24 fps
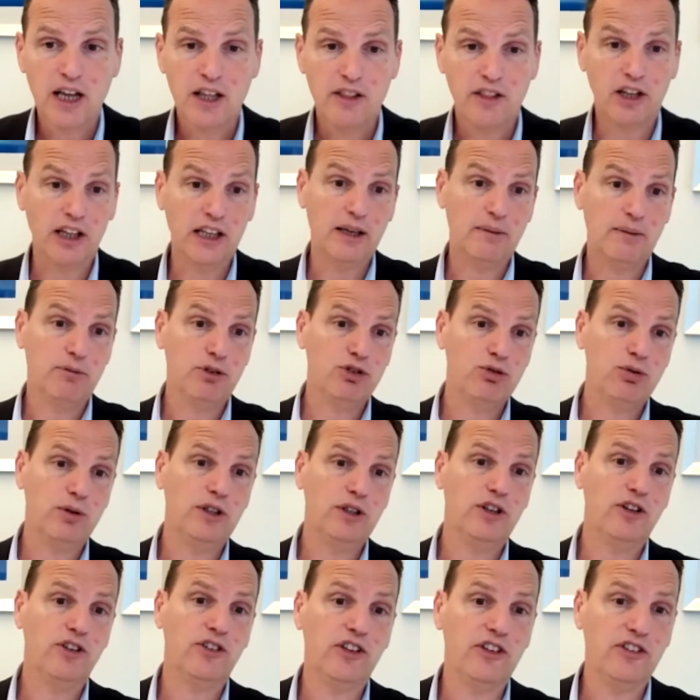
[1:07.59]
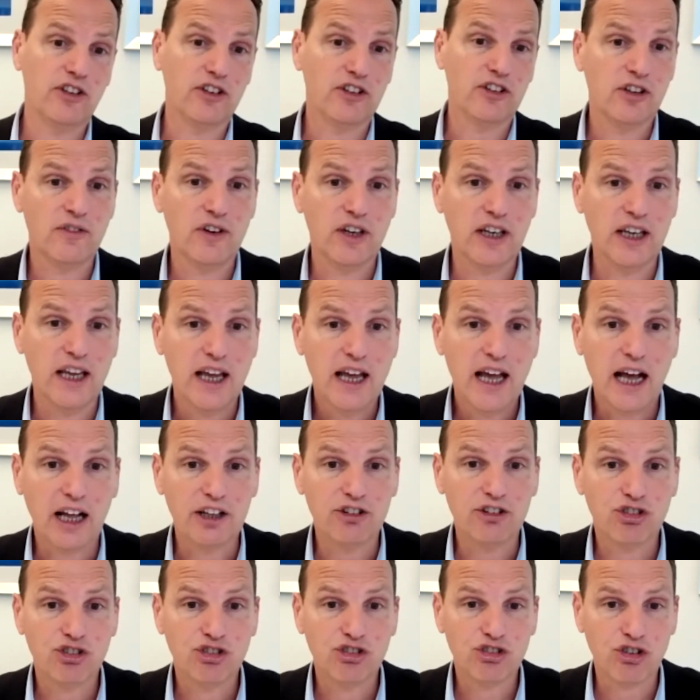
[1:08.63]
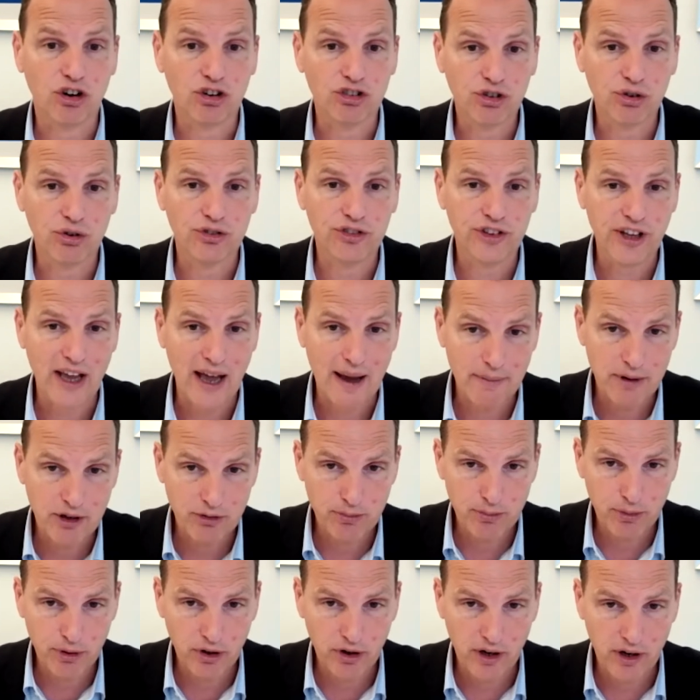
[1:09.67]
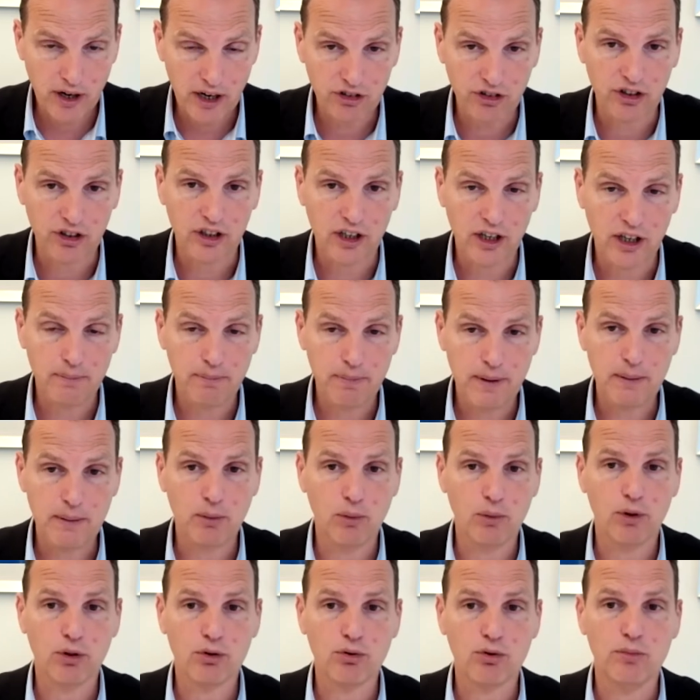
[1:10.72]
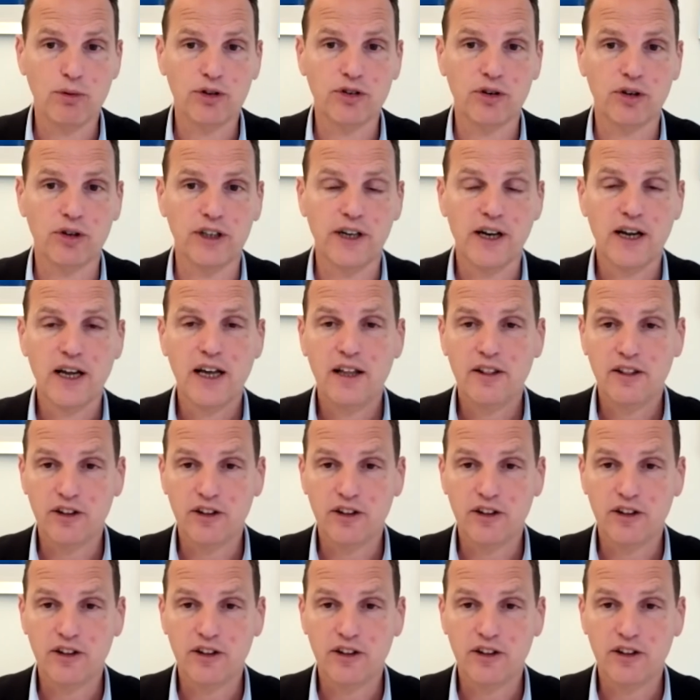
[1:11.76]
link between disease activity and structural damage progression in people with rheumatoid.